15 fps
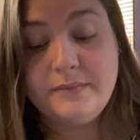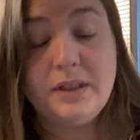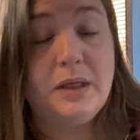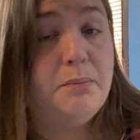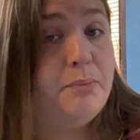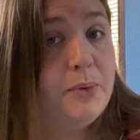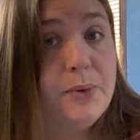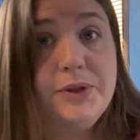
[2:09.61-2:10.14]

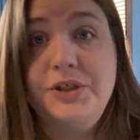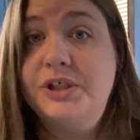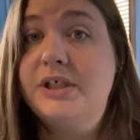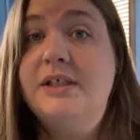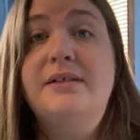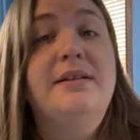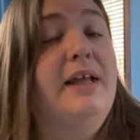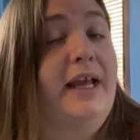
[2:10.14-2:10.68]

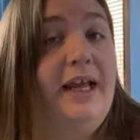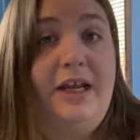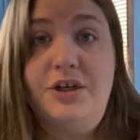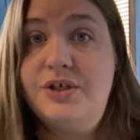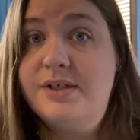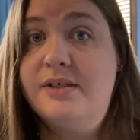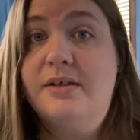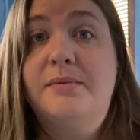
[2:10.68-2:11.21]
abortion,
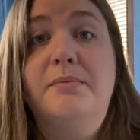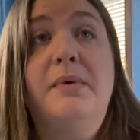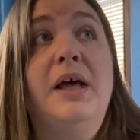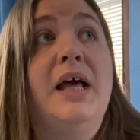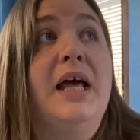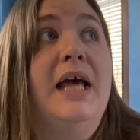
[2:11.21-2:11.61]
ageism,